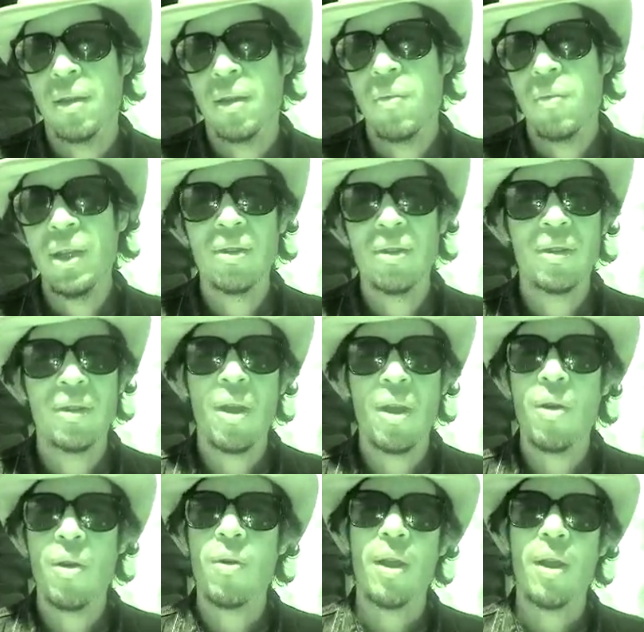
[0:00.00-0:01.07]
we don't
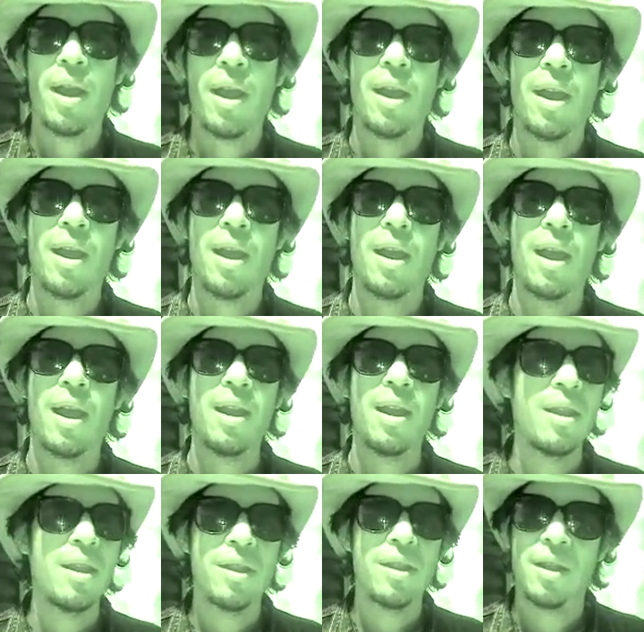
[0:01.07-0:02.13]
know
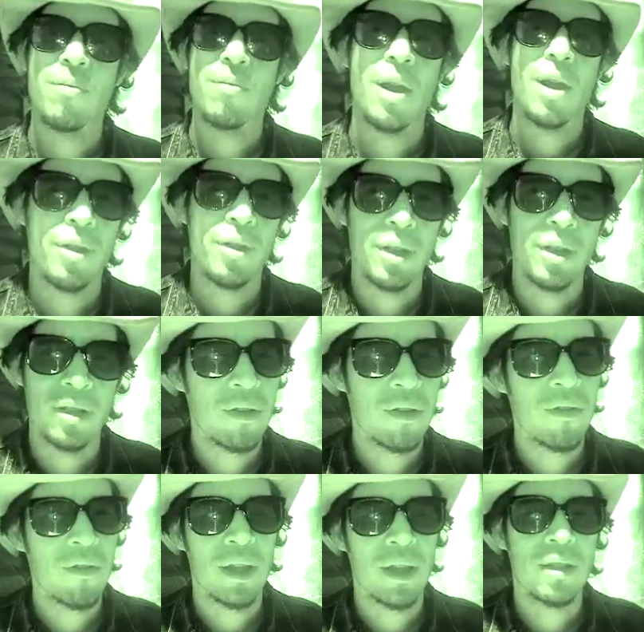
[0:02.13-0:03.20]
anything about these
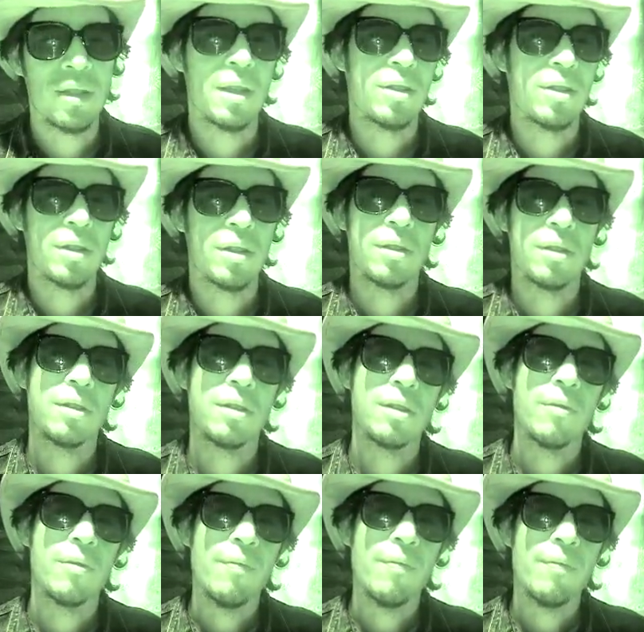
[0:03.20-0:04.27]
civilizations,
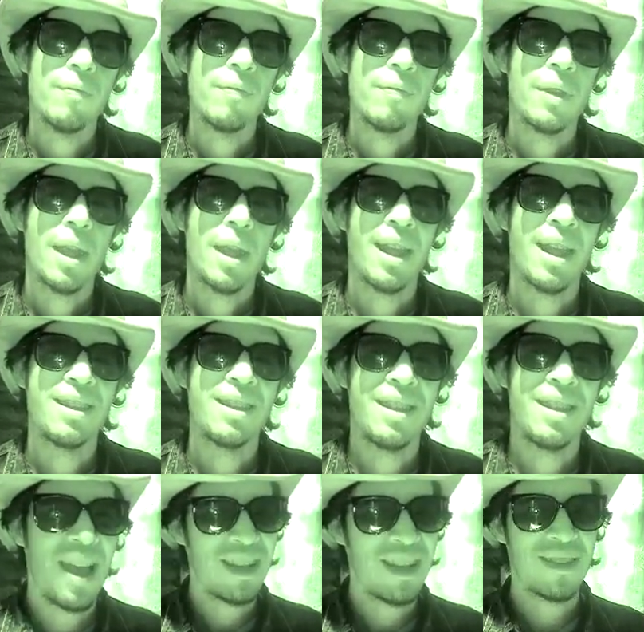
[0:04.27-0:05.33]
and
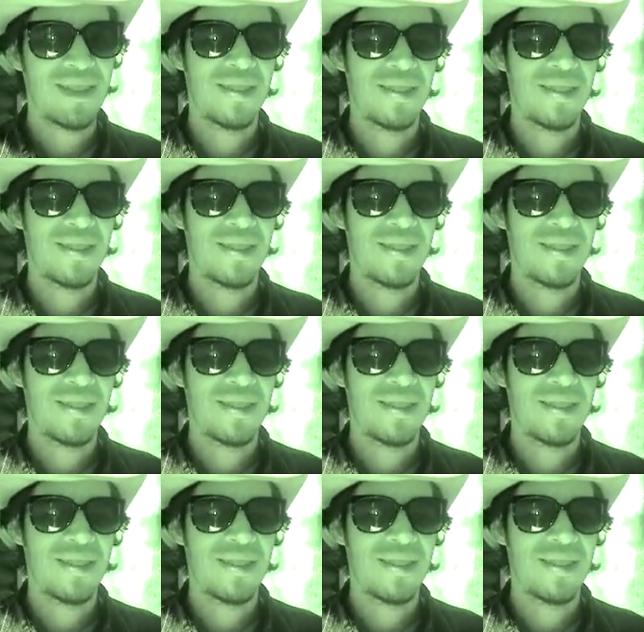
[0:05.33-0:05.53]
yet